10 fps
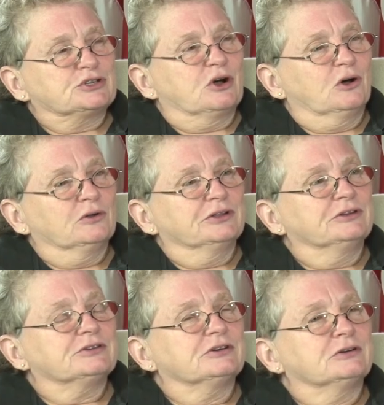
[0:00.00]
called
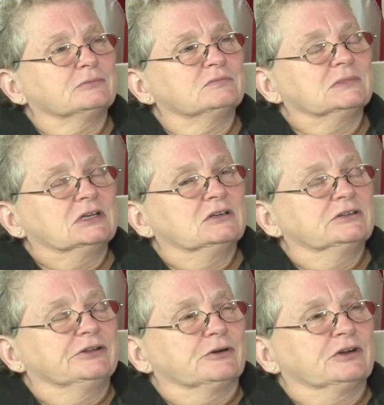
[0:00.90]
it. Um,
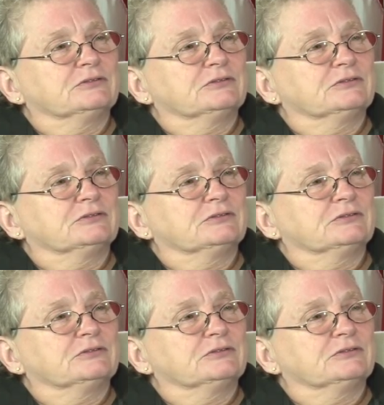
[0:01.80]
you know,